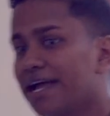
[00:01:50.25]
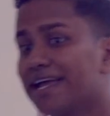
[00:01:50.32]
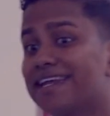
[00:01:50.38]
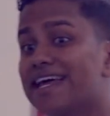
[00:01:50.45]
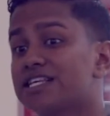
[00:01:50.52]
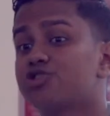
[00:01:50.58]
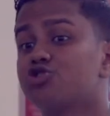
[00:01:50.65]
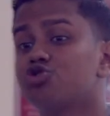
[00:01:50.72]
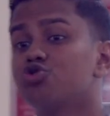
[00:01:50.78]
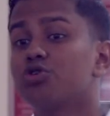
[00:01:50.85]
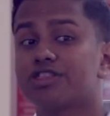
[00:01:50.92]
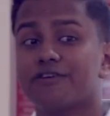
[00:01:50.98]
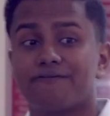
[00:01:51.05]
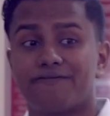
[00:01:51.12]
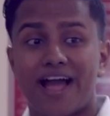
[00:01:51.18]
It has to do
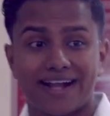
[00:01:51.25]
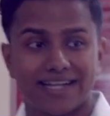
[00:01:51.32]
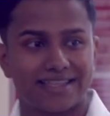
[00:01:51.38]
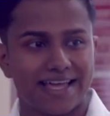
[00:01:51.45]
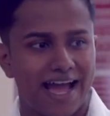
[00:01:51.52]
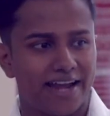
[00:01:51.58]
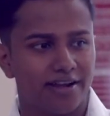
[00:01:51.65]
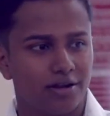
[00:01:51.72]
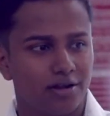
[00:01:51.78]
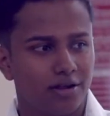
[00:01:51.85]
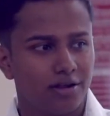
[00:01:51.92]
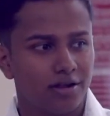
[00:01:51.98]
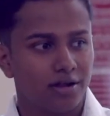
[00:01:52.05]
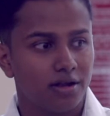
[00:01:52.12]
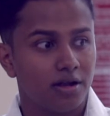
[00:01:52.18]
with the fact that
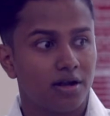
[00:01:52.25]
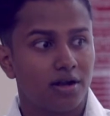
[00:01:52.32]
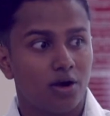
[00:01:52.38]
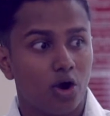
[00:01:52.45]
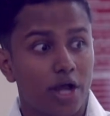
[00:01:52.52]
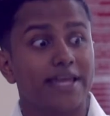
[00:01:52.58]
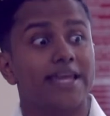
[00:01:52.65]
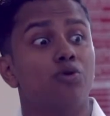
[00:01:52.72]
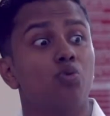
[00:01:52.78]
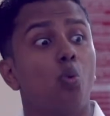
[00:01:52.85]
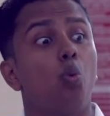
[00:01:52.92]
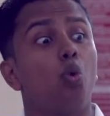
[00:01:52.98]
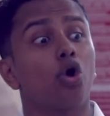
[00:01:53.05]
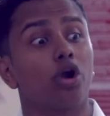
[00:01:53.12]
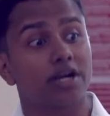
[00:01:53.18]
it
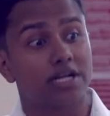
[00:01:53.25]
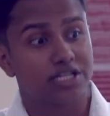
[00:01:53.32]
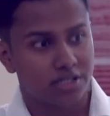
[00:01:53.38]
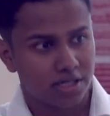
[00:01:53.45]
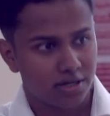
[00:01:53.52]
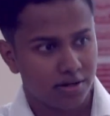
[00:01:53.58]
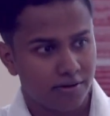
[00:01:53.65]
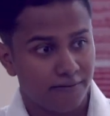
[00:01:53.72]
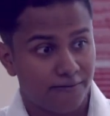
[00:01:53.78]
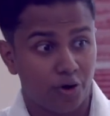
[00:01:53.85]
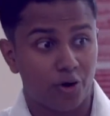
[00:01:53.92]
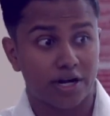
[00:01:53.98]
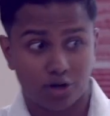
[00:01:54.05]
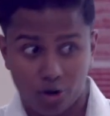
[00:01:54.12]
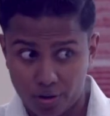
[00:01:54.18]
worked
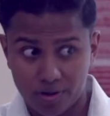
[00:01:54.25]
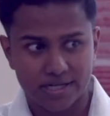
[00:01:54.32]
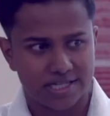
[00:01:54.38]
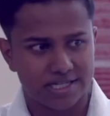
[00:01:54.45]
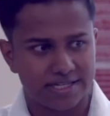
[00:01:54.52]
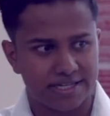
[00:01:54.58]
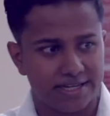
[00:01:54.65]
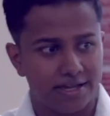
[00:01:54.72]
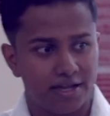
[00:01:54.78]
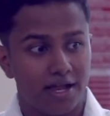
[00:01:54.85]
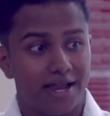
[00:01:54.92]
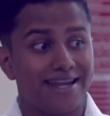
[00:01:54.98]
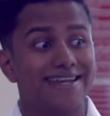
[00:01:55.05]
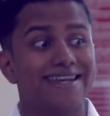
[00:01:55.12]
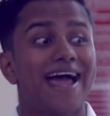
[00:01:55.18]
for a currency.
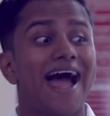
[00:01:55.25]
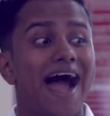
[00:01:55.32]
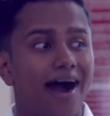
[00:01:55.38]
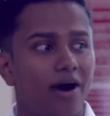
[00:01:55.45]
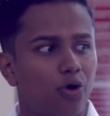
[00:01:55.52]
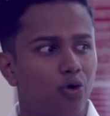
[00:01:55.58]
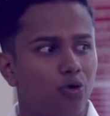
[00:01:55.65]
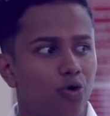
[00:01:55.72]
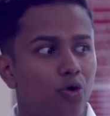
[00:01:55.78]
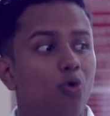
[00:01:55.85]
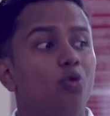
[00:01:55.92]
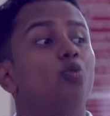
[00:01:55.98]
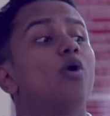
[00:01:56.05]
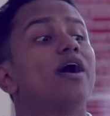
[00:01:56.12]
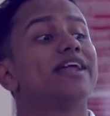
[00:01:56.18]
Now,
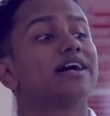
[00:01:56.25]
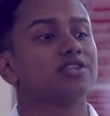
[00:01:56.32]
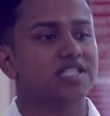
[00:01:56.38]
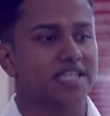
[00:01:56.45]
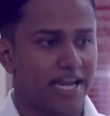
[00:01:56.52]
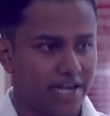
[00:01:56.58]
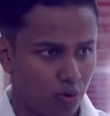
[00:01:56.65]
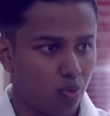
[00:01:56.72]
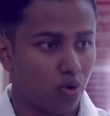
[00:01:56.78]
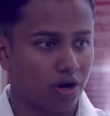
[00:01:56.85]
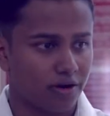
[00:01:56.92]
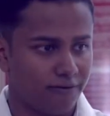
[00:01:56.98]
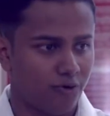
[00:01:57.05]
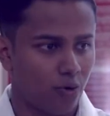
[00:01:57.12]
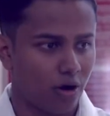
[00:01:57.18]
what else can it
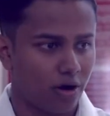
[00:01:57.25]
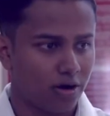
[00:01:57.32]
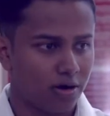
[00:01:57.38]
work for?